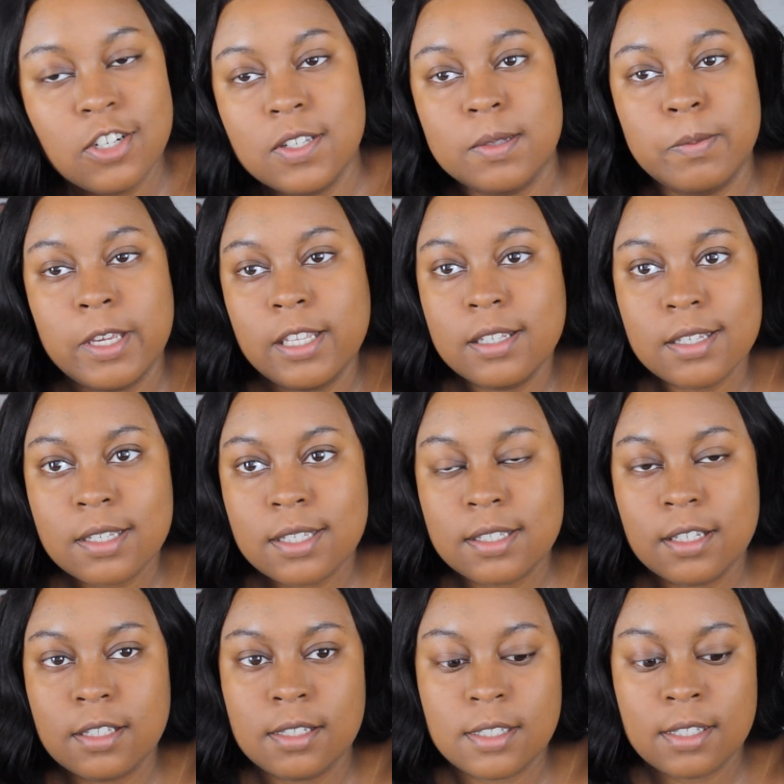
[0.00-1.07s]
just
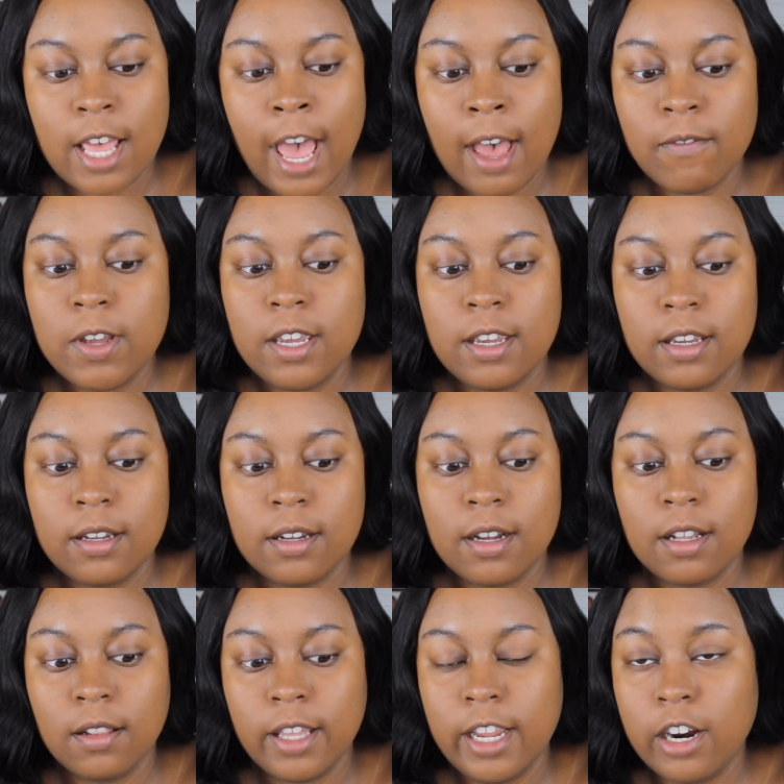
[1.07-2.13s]
means having
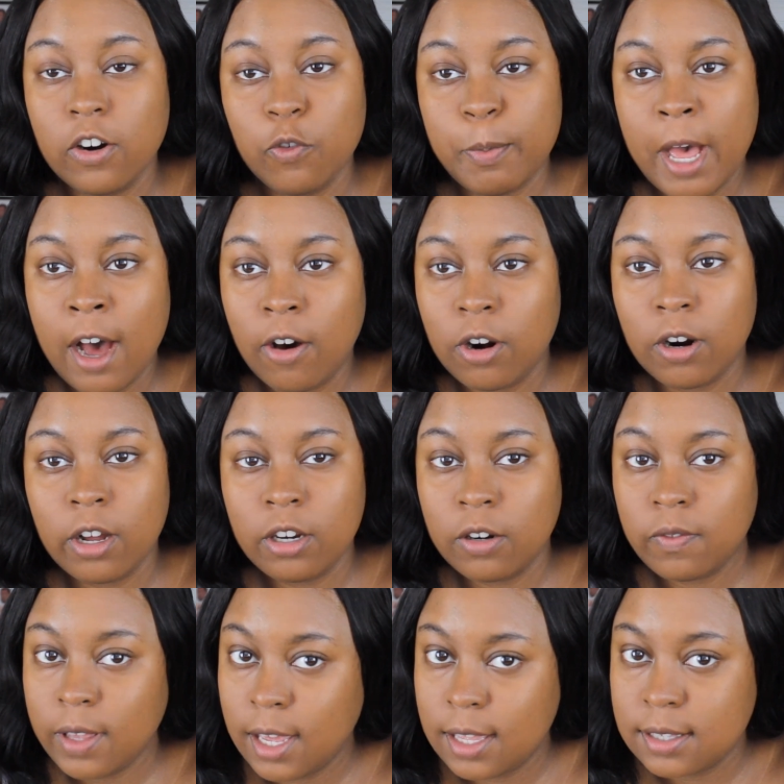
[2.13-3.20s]
a layer of powder on your
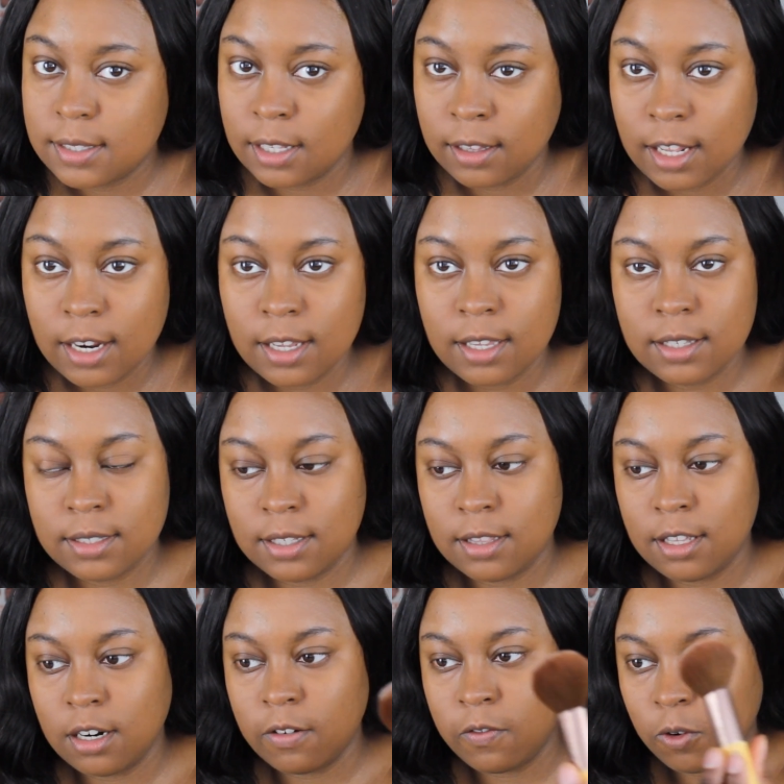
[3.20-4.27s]
face and letting it
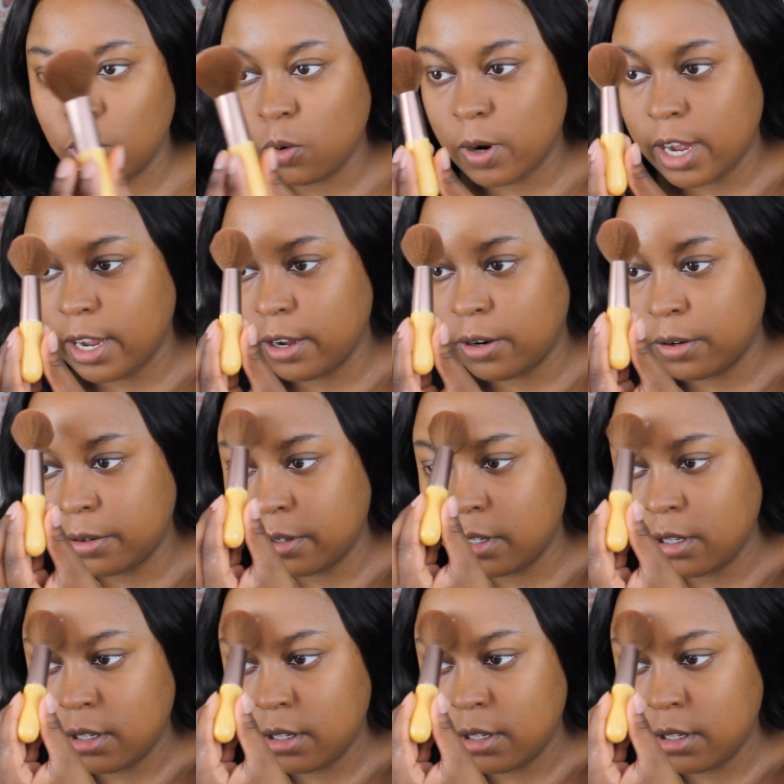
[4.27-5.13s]
sit there for a while